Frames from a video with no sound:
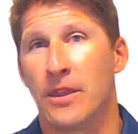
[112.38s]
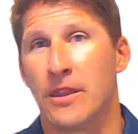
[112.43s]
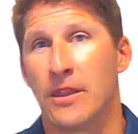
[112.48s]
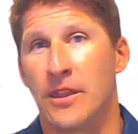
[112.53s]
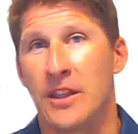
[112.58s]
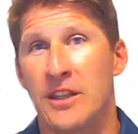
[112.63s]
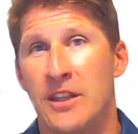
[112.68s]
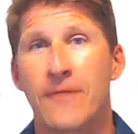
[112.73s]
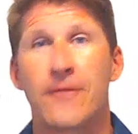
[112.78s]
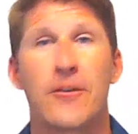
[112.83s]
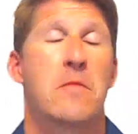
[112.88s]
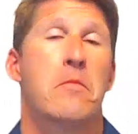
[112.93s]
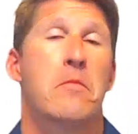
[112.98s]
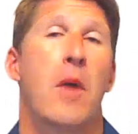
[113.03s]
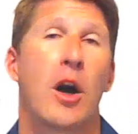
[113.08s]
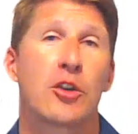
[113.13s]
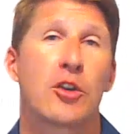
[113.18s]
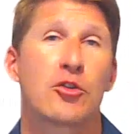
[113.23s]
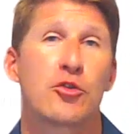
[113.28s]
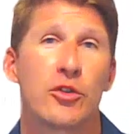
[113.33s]
the different
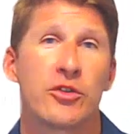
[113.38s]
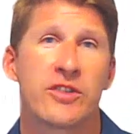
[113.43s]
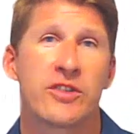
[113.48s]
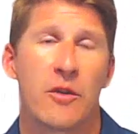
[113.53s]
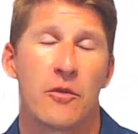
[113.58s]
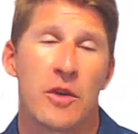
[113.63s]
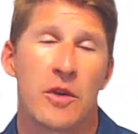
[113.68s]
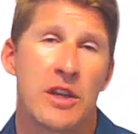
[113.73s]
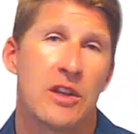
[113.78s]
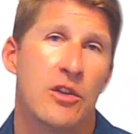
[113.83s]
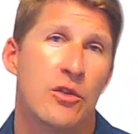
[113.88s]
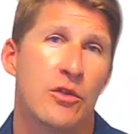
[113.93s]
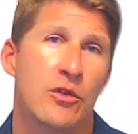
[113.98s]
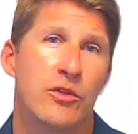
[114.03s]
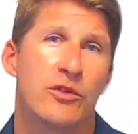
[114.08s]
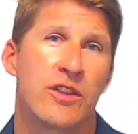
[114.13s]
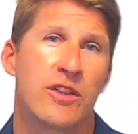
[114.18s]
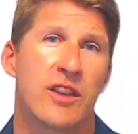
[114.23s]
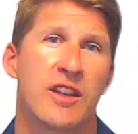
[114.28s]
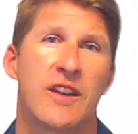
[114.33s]
modules that we
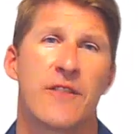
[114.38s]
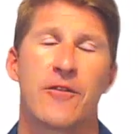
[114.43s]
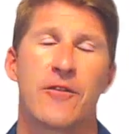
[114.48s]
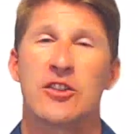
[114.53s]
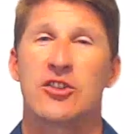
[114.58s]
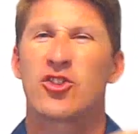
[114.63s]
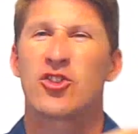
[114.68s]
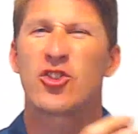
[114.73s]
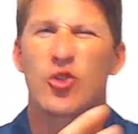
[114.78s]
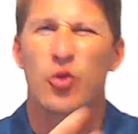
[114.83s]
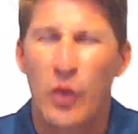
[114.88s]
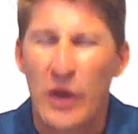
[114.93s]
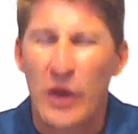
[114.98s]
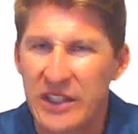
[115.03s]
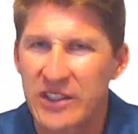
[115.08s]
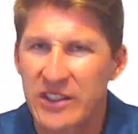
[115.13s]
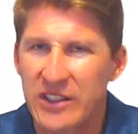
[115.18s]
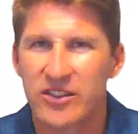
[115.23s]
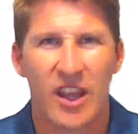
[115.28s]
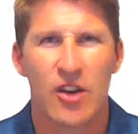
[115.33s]
use and the different
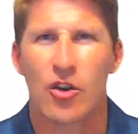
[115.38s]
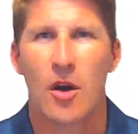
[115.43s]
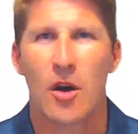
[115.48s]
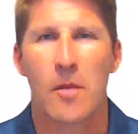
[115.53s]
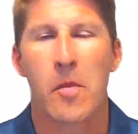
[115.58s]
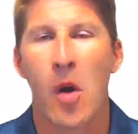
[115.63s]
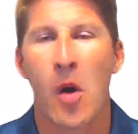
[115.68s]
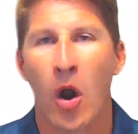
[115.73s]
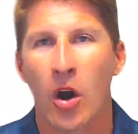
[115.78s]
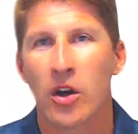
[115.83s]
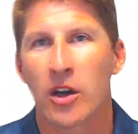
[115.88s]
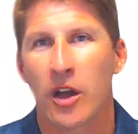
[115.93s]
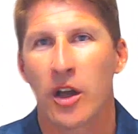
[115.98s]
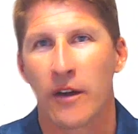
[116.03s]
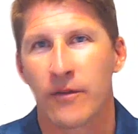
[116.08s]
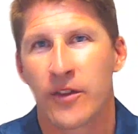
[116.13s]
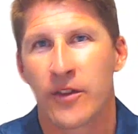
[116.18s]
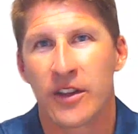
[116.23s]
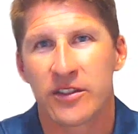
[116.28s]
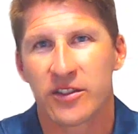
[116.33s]
suites that are a part
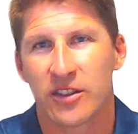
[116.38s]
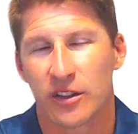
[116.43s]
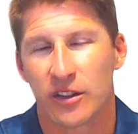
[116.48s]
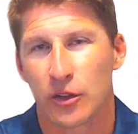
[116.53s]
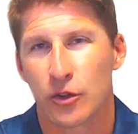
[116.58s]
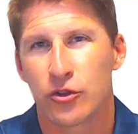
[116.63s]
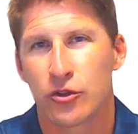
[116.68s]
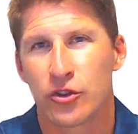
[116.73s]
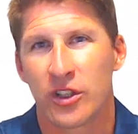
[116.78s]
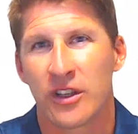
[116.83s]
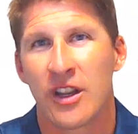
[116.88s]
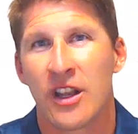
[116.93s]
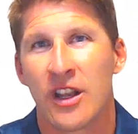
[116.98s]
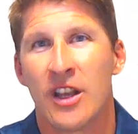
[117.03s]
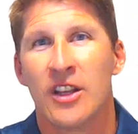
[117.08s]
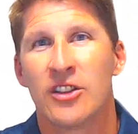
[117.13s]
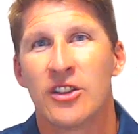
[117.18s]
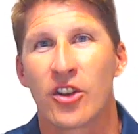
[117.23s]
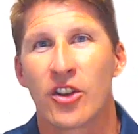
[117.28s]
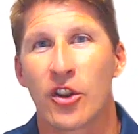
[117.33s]
of this solution
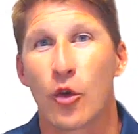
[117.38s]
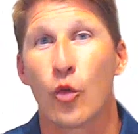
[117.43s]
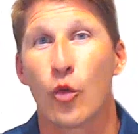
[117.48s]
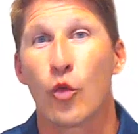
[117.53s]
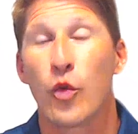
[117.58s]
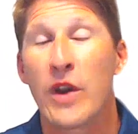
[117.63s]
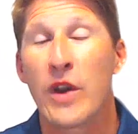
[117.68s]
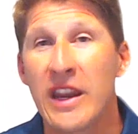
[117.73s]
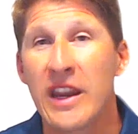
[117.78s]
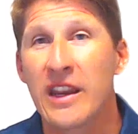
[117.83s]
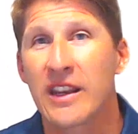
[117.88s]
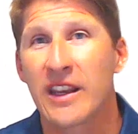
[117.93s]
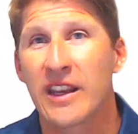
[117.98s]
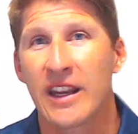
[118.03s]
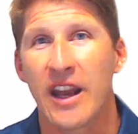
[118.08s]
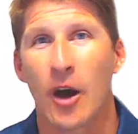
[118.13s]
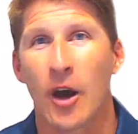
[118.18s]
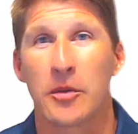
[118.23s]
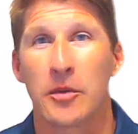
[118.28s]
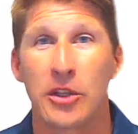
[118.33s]
so that we
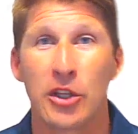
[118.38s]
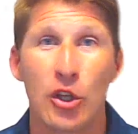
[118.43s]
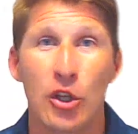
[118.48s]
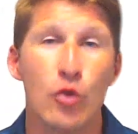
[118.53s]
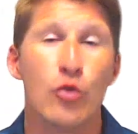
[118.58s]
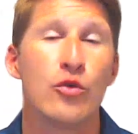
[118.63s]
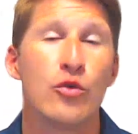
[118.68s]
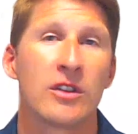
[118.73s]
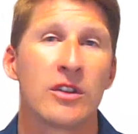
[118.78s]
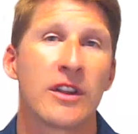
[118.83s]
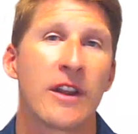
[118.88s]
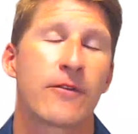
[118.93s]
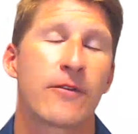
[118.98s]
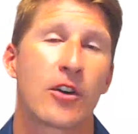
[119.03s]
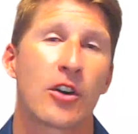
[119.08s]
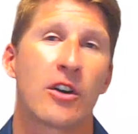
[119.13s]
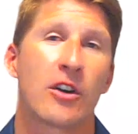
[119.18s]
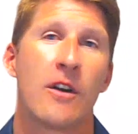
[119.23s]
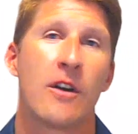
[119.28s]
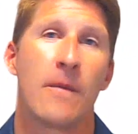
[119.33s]
can help you
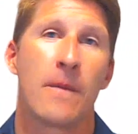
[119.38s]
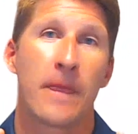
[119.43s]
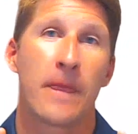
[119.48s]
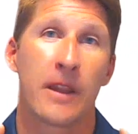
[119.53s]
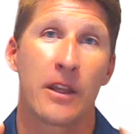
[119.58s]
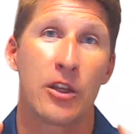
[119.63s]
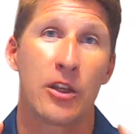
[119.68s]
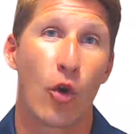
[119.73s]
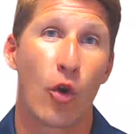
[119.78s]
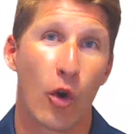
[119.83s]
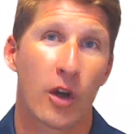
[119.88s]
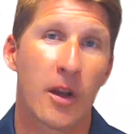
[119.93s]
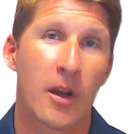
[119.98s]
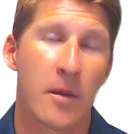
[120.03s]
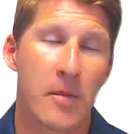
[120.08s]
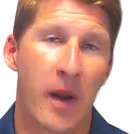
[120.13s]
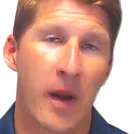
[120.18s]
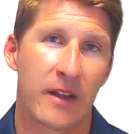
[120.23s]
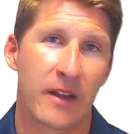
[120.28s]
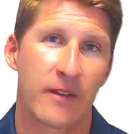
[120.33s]
deliver your
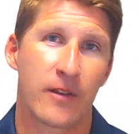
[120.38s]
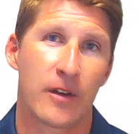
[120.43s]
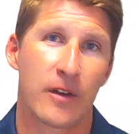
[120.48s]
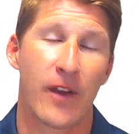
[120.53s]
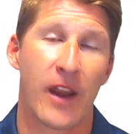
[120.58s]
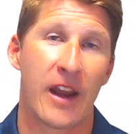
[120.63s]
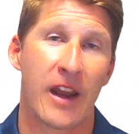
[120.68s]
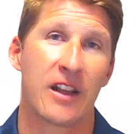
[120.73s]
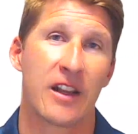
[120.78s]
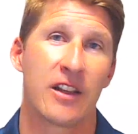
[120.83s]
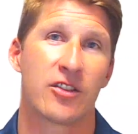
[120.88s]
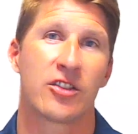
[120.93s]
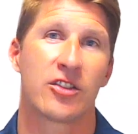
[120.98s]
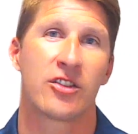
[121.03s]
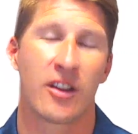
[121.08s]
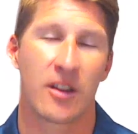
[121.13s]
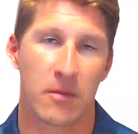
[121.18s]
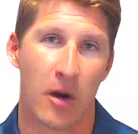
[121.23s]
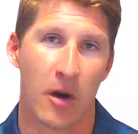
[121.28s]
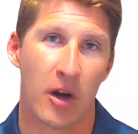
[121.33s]
competitive
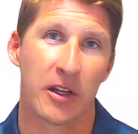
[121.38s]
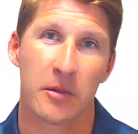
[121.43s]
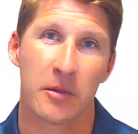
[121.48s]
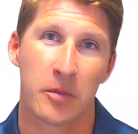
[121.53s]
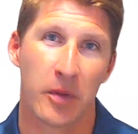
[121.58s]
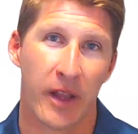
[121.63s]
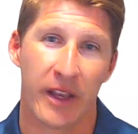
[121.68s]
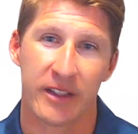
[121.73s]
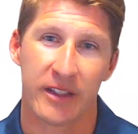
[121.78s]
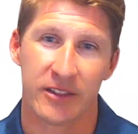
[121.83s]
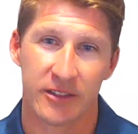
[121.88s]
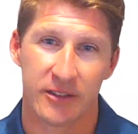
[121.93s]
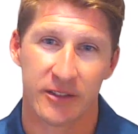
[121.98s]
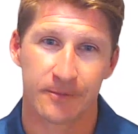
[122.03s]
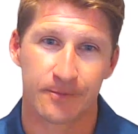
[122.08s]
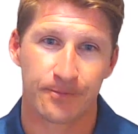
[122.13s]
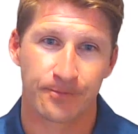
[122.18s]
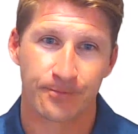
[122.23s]
advantage to the marketplace.